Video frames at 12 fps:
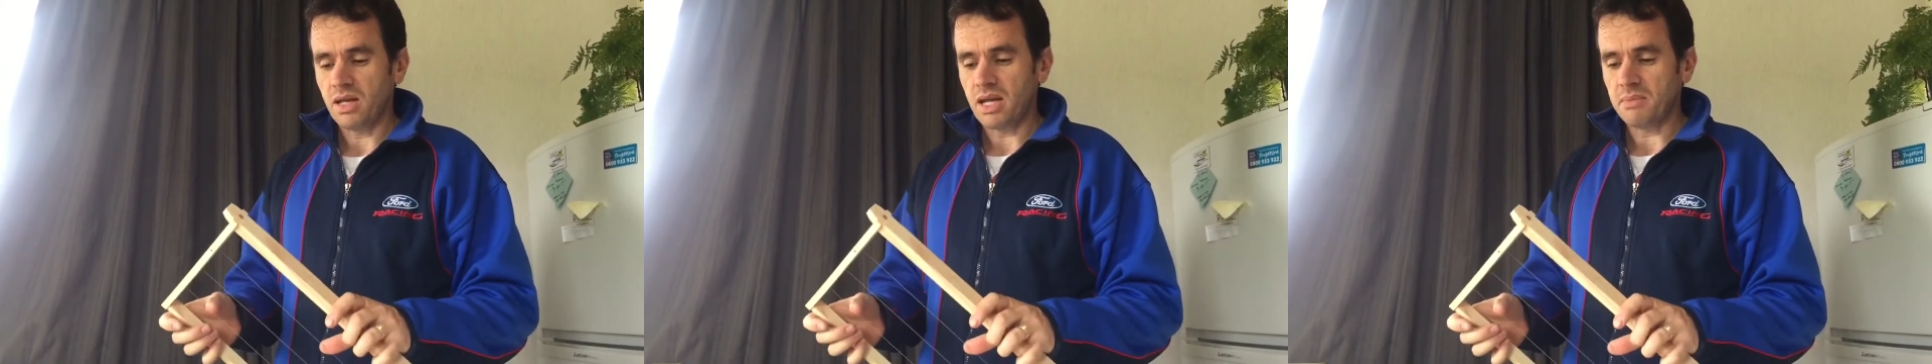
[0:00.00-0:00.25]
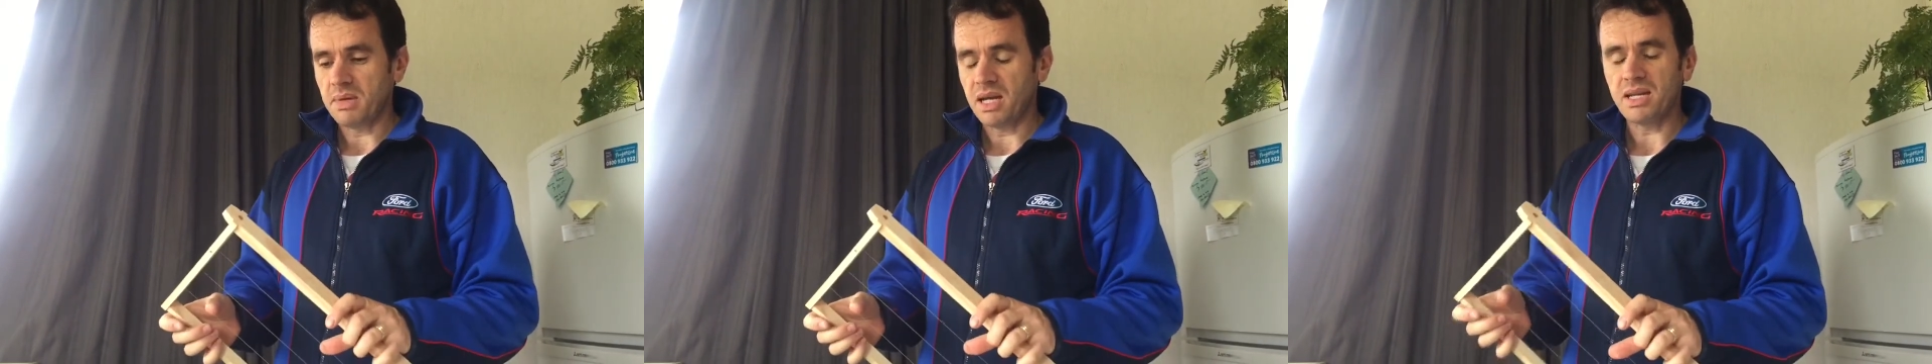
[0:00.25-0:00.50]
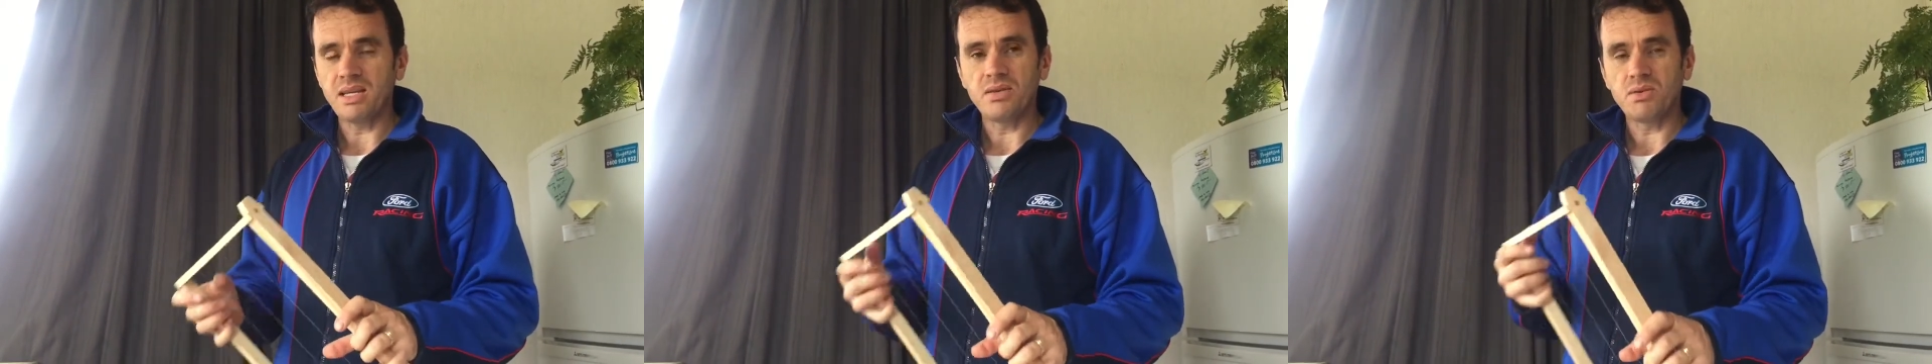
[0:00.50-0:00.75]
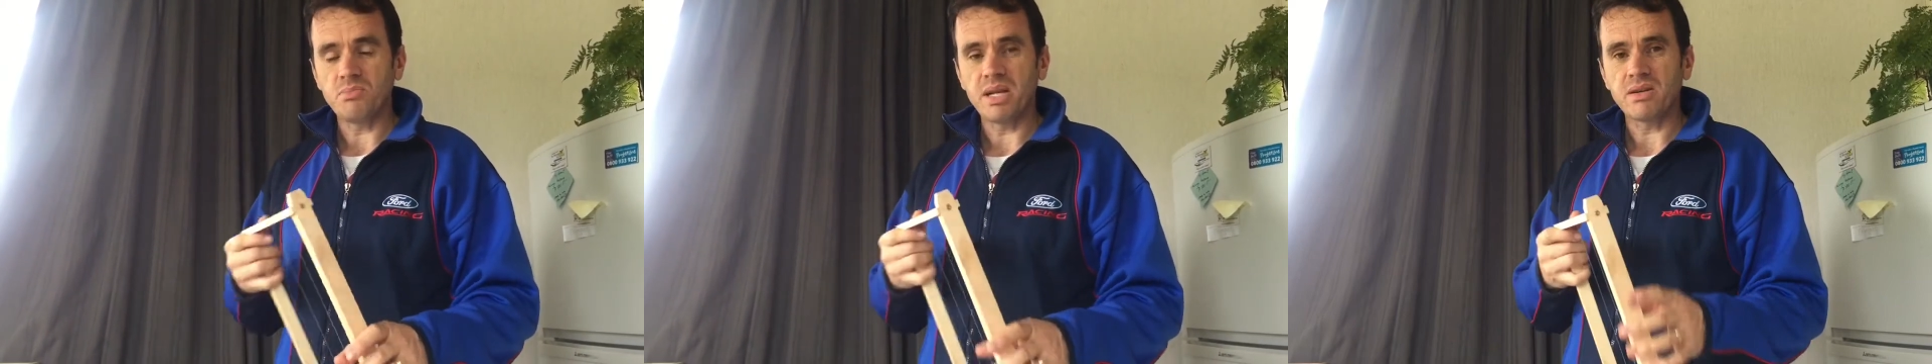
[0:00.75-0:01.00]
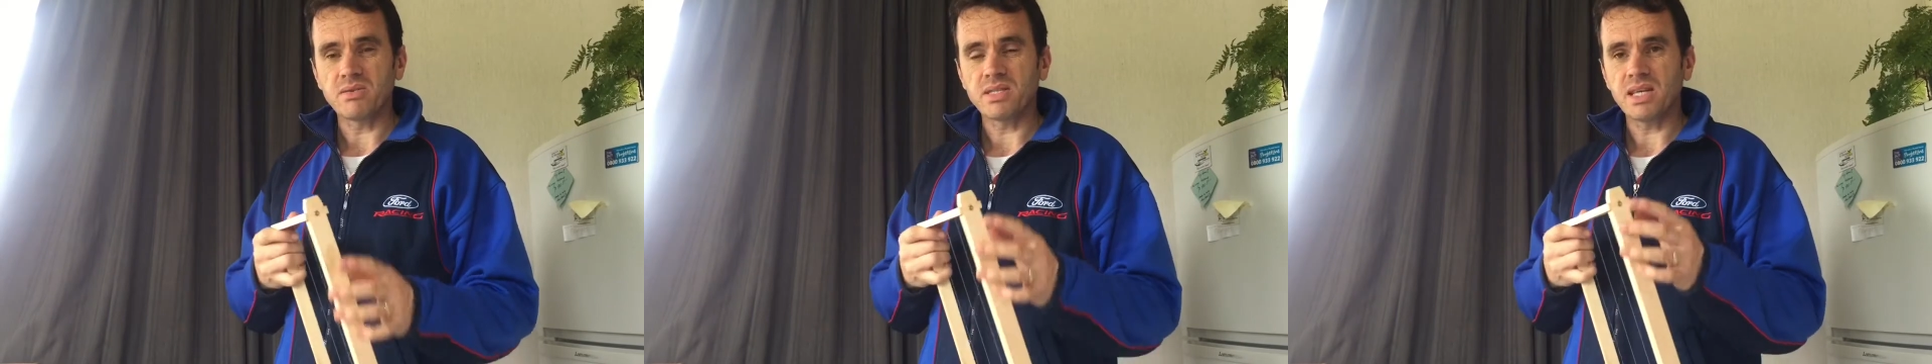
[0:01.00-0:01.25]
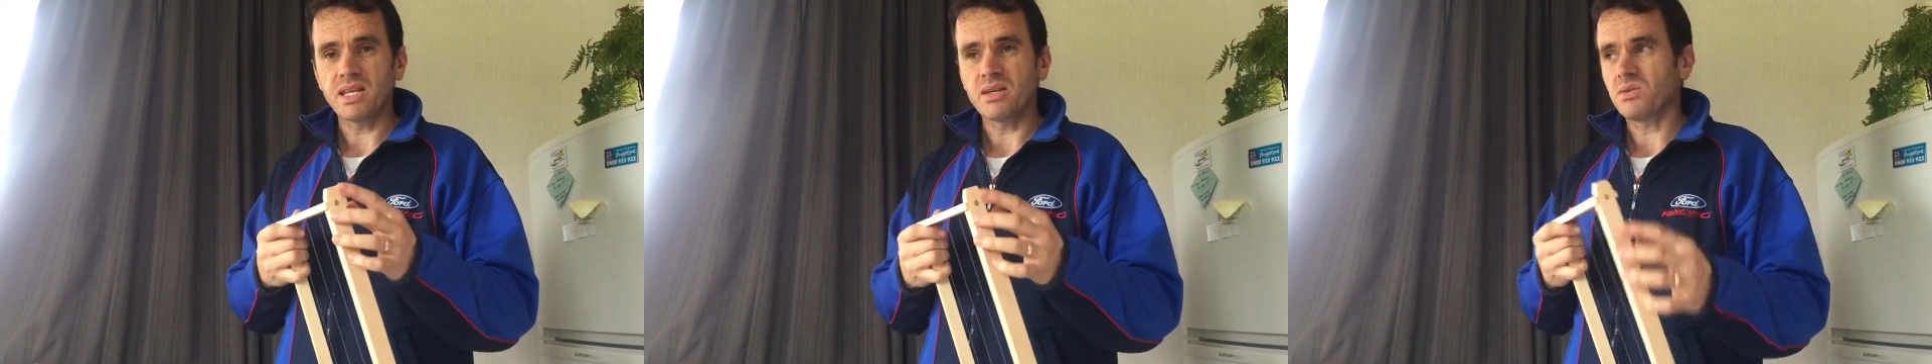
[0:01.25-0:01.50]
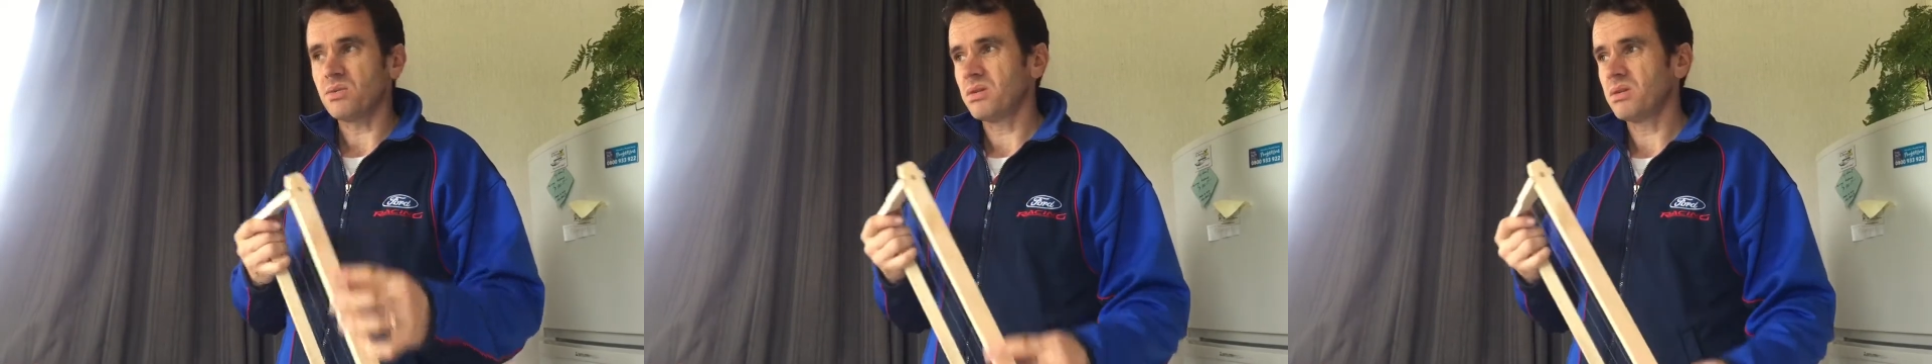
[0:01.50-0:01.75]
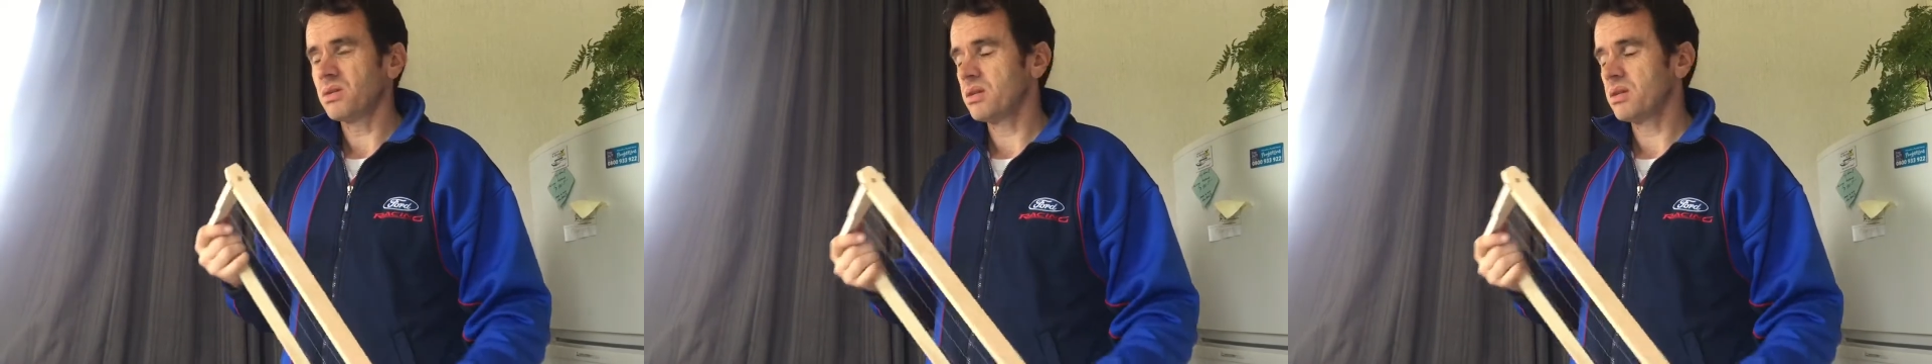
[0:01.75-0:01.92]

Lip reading: honey. You plan on selling it, or